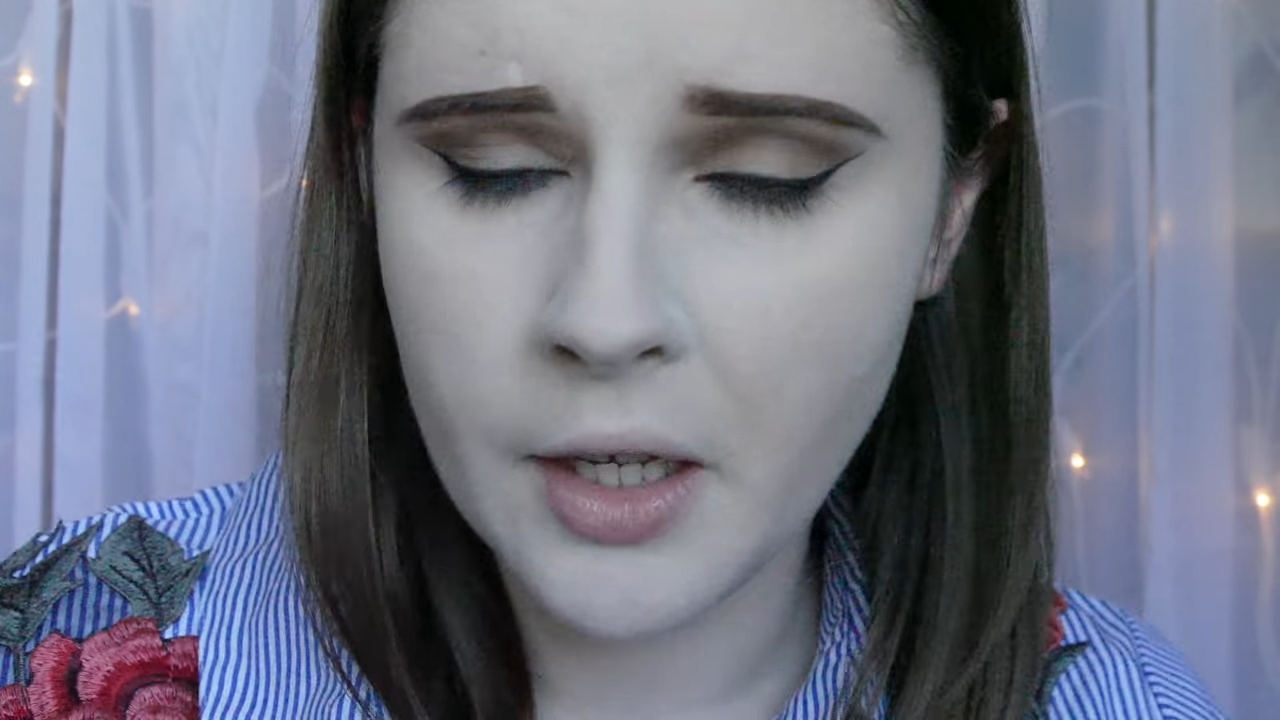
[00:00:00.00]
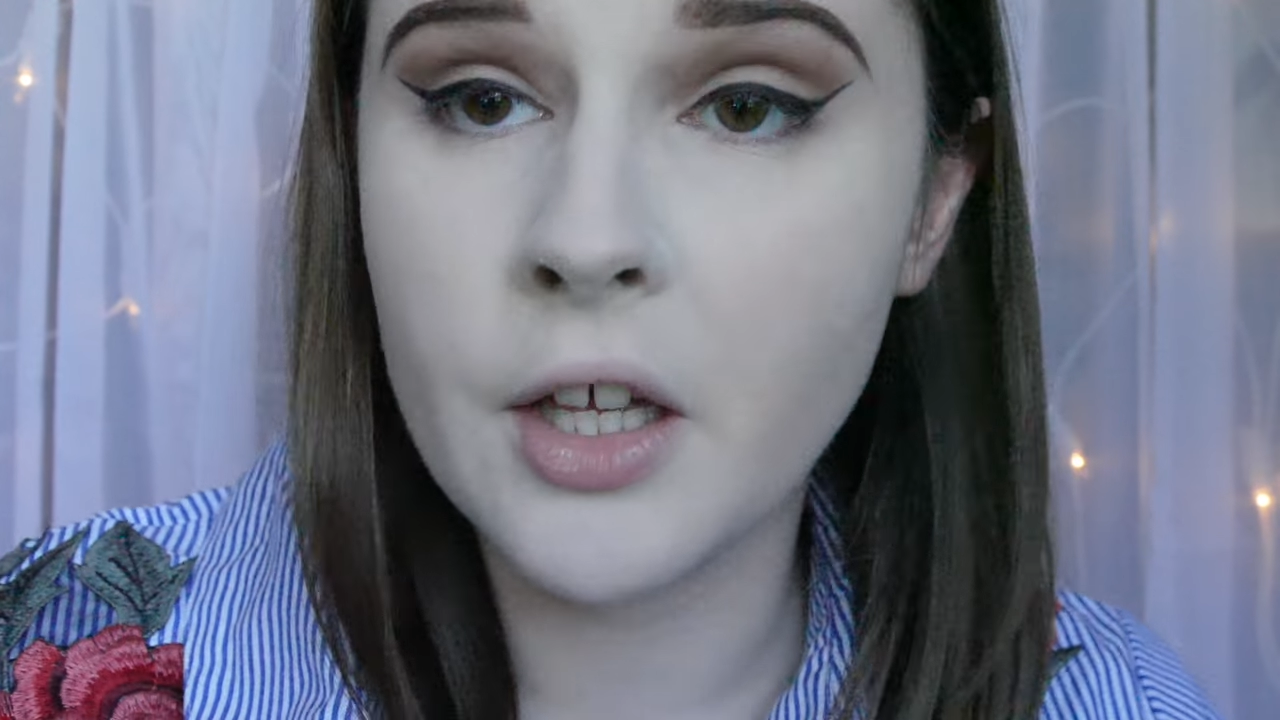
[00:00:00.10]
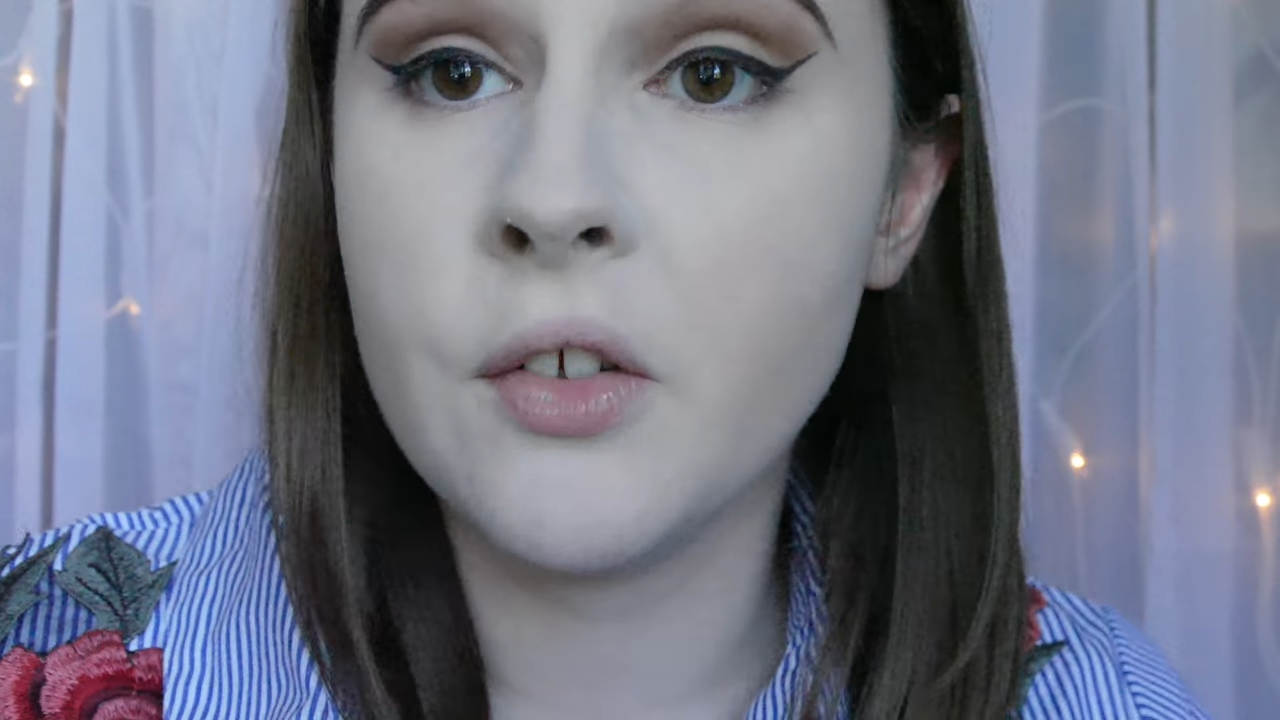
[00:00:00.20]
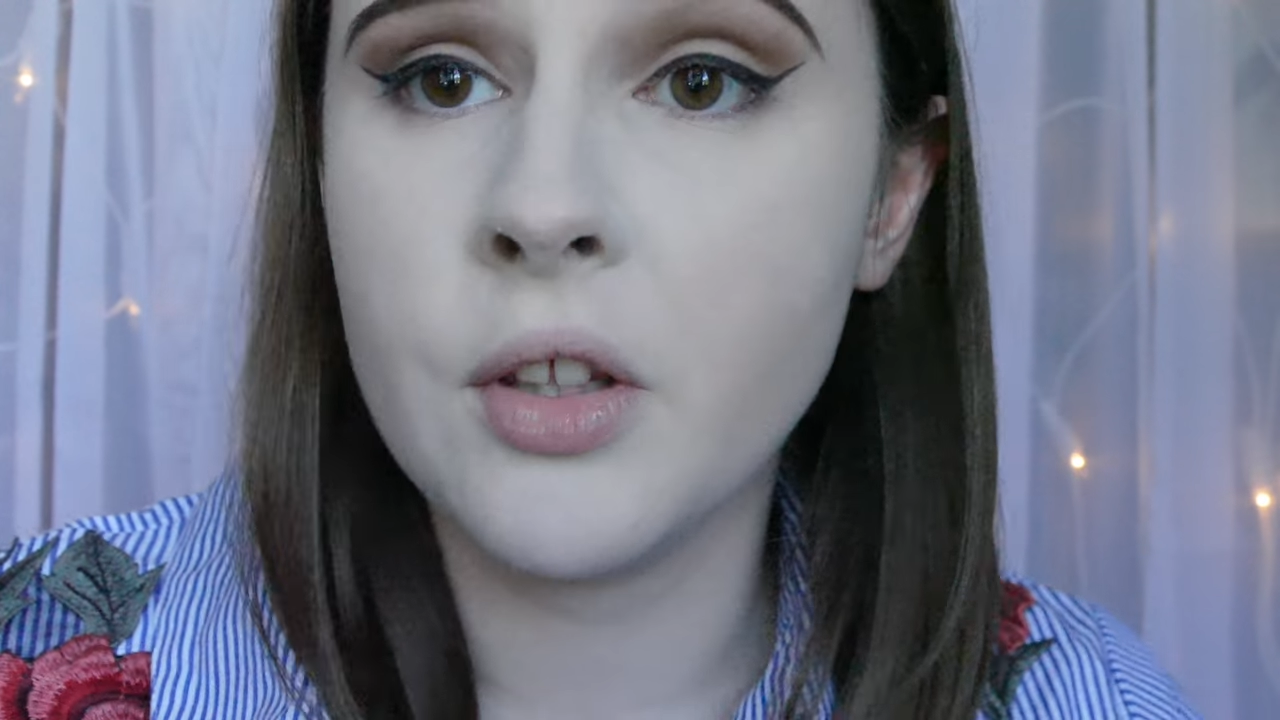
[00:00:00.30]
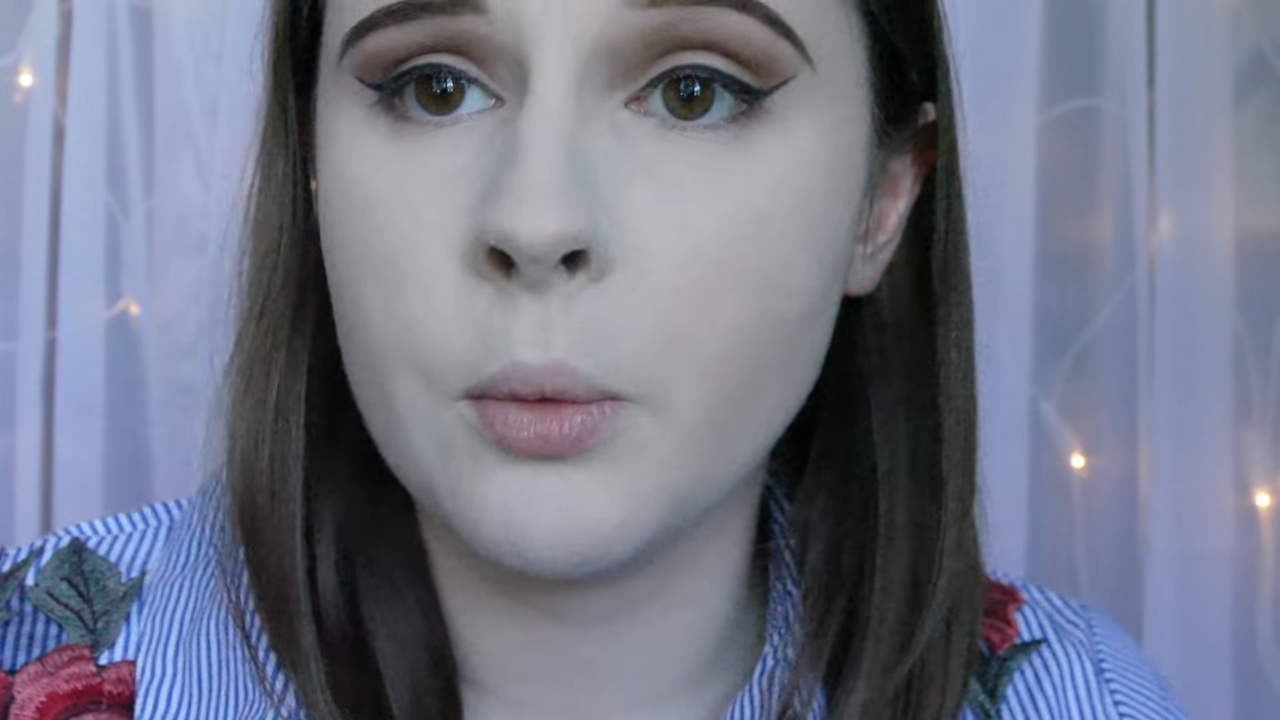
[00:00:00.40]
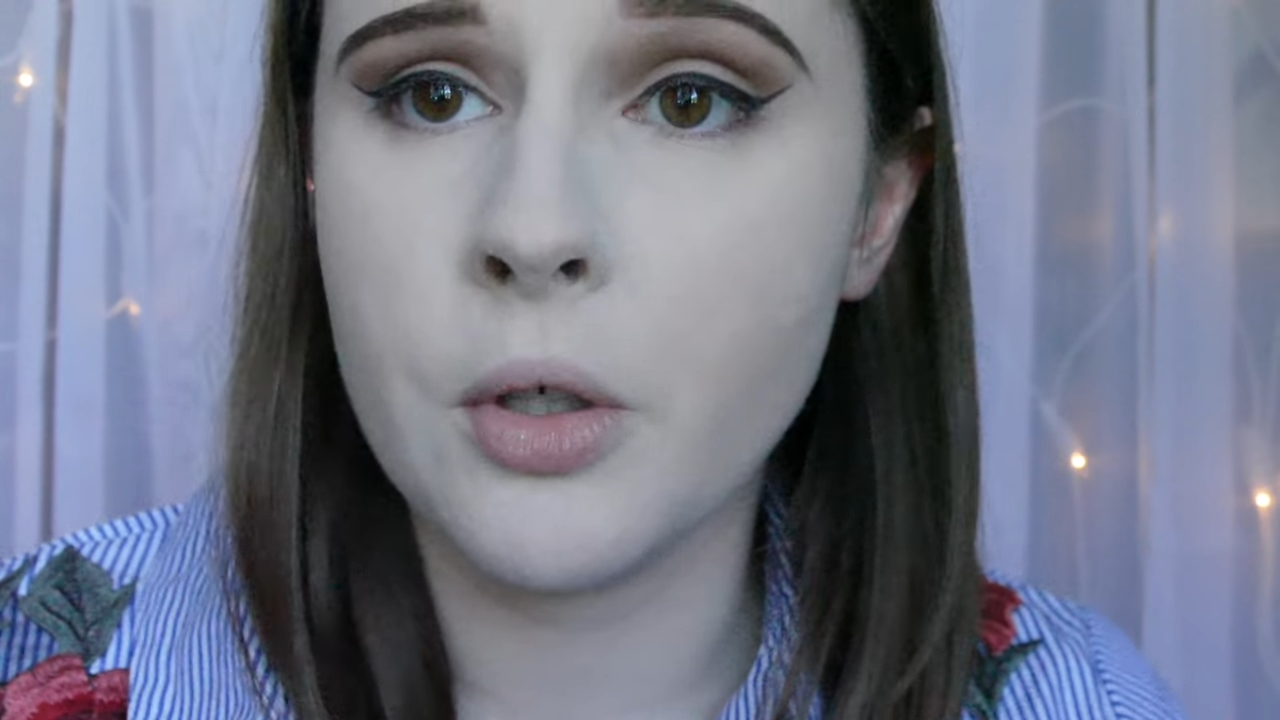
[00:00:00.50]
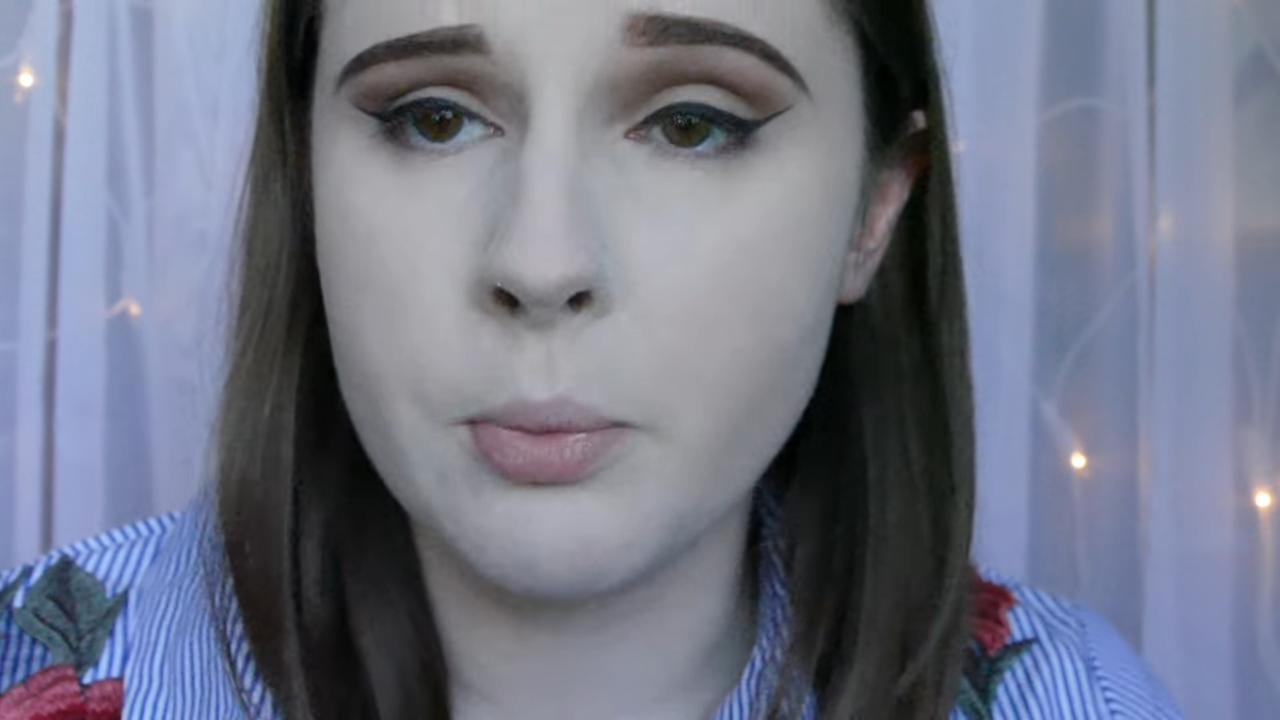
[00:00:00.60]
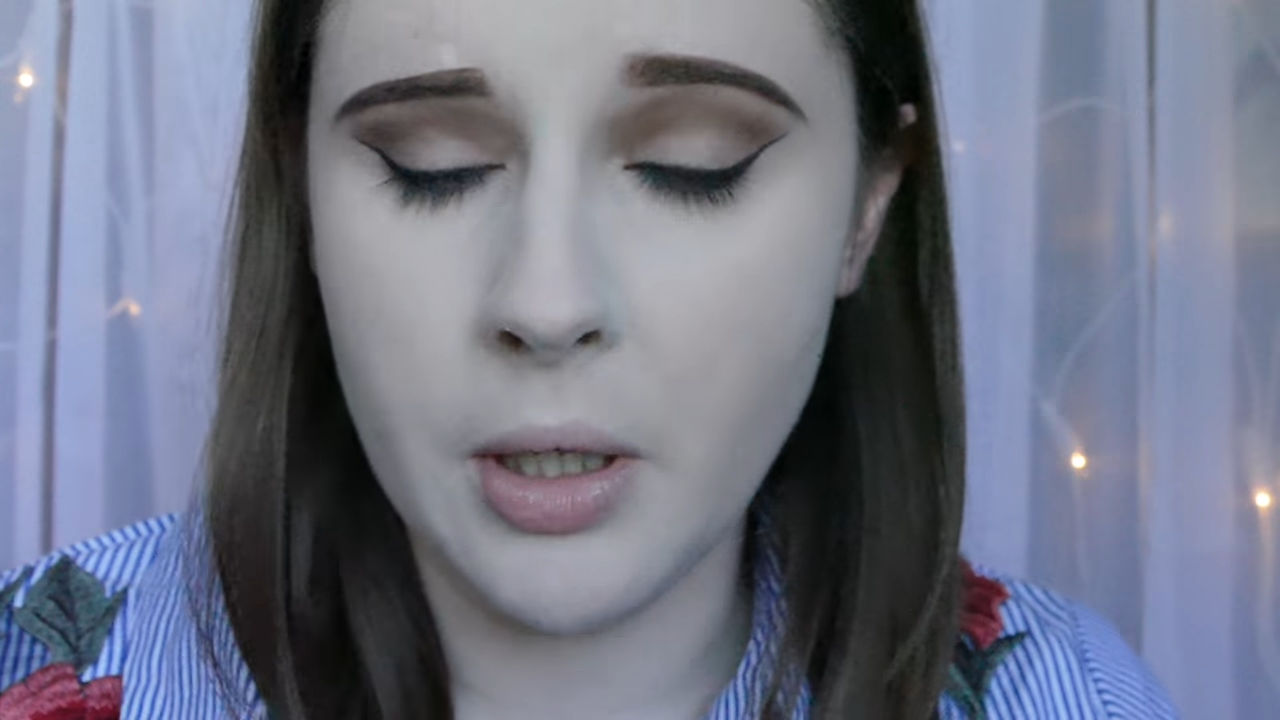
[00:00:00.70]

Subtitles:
and you're in the worst